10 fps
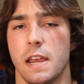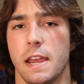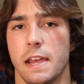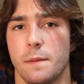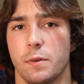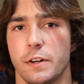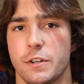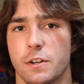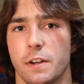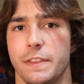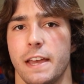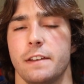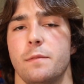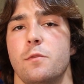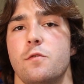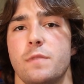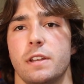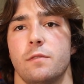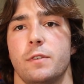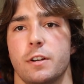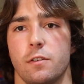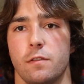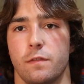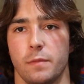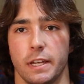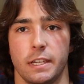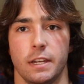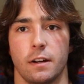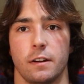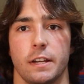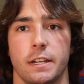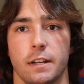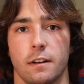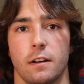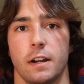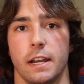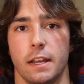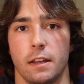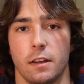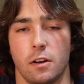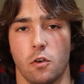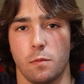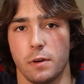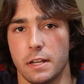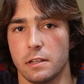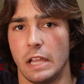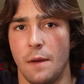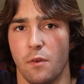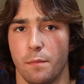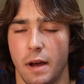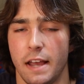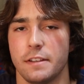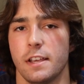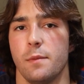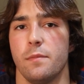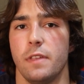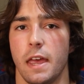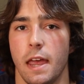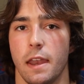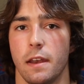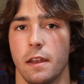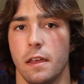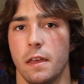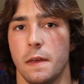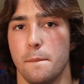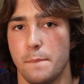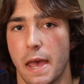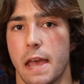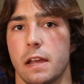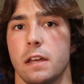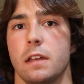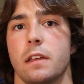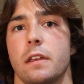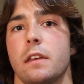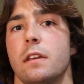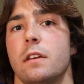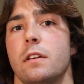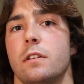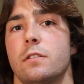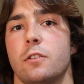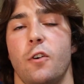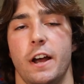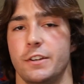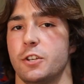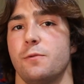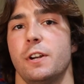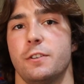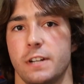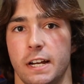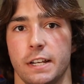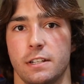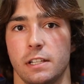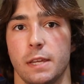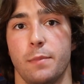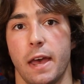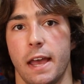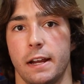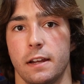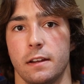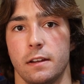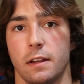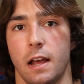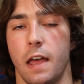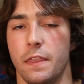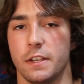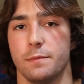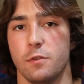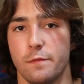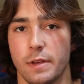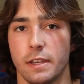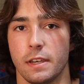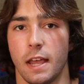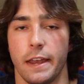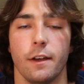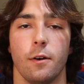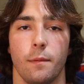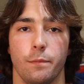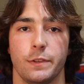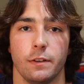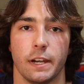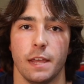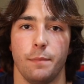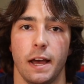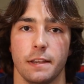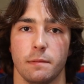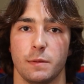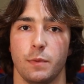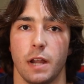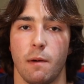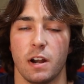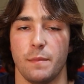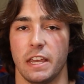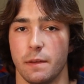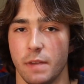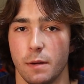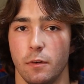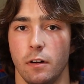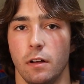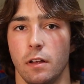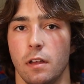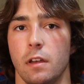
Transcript: And I'm pretty sure at the end of the movement, when you're going from like here to here, it incorporates a lot more bicep than back. So I just want to try to isolate back on this movement. I know I'm still gonna hit biceps, but I want to make it minimal.